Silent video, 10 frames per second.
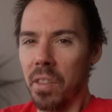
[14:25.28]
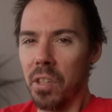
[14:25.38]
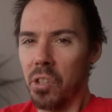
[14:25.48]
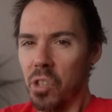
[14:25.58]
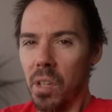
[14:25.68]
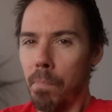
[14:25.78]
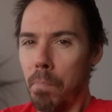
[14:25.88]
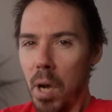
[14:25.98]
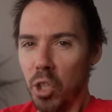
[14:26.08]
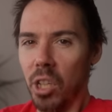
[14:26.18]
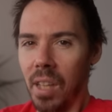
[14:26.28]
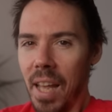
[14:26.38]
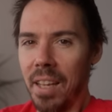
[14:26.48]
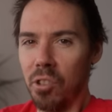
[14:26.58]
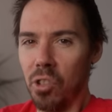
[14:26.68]
This is a budget
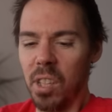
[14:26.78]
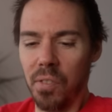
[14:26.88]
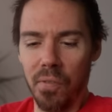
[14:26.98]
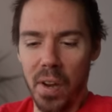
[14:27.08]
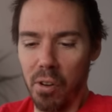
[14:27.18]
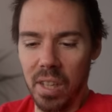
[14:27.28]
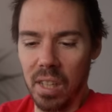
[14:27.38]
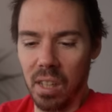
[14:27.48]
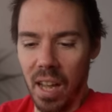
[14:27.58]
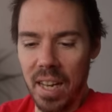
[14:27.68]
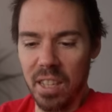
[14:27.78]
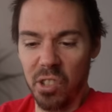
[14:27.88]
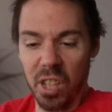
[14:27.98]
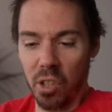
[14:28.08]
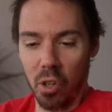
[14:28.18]
lens, it's very light,
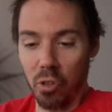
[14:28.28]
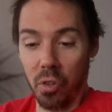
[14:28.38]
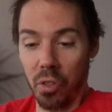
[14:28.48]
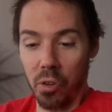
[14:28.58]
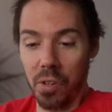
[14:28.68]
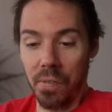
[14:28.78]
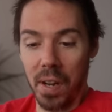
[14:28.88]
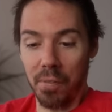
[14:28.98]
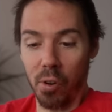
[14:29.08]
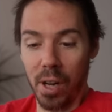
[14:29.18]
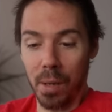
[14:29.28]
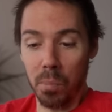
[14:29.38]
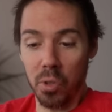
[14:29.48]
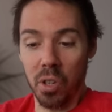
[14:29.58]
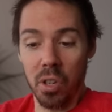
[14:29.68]
635
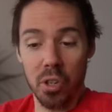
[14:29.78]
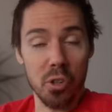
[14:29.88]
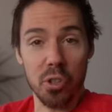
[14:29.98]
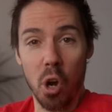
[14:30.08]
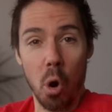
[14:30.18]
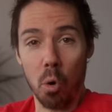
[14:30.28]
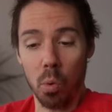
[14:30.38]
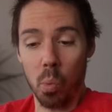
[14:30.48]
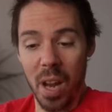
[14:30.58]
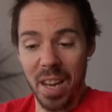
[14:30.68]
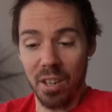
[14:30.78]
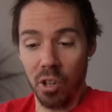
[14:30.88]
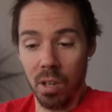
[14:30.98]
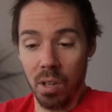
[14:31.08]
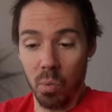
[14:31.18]
grams. Your total weight
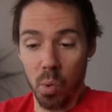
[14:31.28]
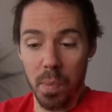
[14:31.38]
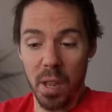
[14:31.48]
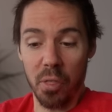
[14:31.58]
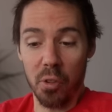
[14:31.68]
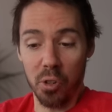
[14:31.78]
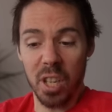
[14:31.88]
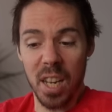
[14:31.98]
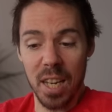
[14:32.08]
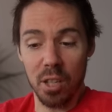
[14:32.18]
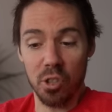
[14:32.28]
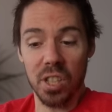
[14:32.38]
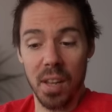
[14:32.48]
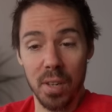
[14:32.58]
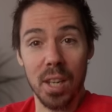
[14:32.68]
would be
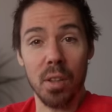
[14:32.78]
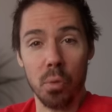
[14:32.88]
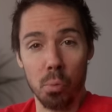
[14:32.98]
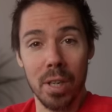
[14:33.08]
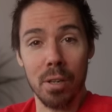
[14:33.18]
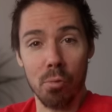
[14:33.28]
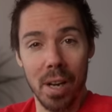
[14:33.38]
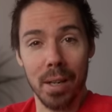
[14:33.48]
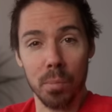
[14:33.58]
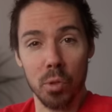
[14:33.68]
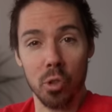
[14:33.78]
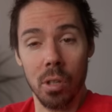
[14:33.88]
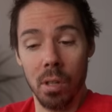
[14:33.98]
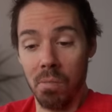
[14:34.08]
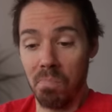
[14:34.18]
1373 grams.
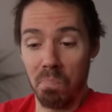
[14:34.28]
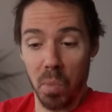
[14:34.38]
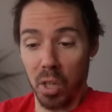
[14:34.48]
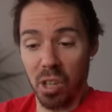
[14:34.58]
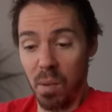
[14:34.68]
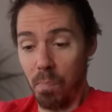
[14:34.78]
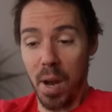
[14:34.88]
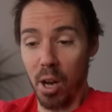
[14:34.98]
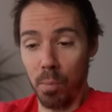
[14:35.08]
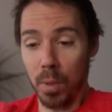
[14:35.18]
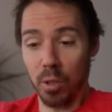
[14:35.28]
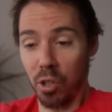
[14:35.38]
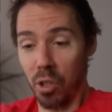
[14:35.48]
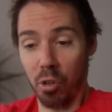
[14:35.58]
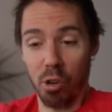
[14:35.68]
That's comparable
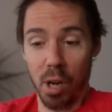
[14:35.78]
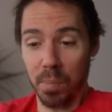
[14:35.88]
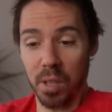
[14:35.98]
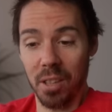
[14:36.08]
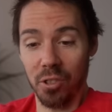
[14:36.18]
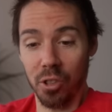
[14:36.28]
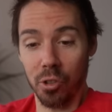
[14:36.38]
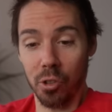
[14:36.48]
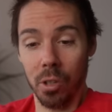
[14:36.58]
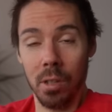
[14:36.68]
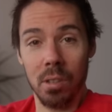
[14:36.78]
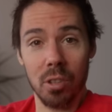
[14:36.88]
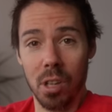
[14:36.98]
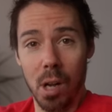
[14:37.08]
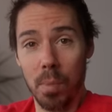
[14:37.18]
to the crop sensors.
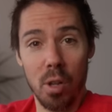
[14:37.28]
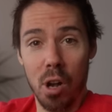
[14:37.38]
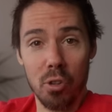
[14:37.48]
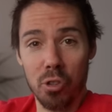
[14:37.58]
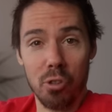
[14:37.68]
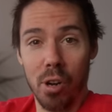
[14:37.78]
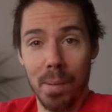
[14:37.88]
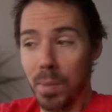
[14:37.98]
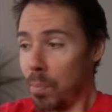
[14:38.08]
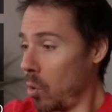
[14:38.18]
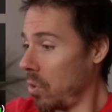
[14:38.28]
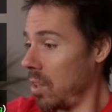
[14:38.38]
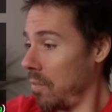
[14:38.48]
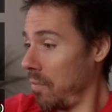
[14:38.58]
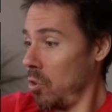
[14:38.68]
A couple hundred grams more
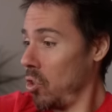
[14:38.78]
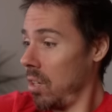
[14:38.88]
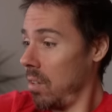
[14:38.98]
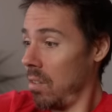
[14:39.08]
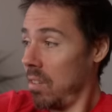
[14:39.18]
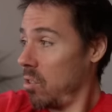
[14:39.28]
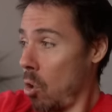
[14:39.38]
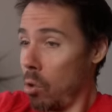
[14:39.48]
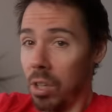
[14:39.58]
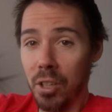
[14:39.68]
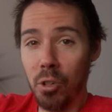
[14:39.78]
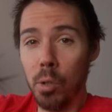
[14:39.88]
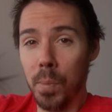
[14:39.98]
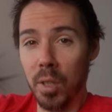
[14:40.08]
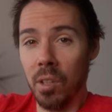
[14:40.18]
than the Fuji, It's totally
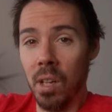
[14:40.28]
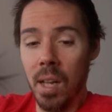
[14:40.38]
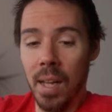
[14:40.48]
doable.